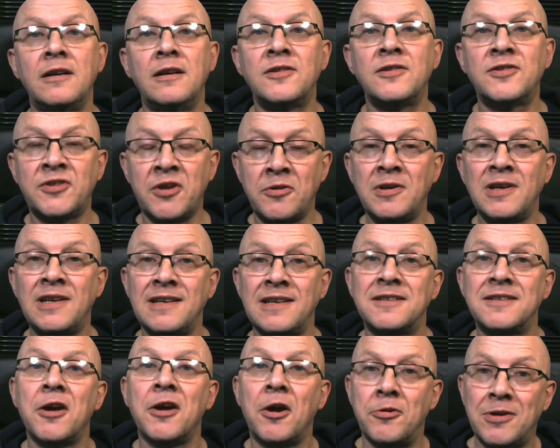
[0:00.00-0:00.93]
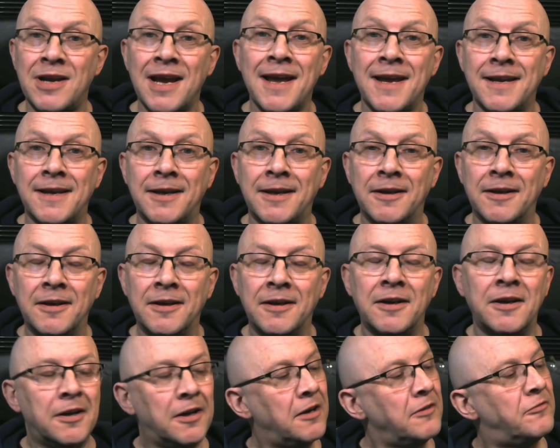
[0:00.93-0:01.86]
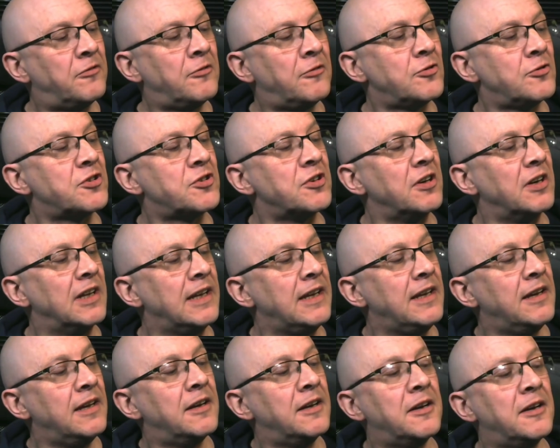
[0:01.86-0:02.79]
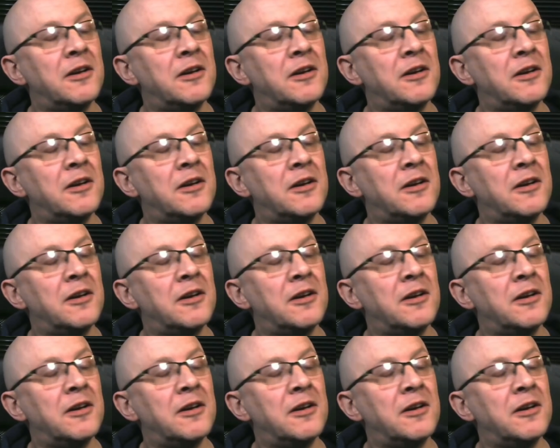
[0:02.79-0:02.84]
So did his cocaine. Unfortunately,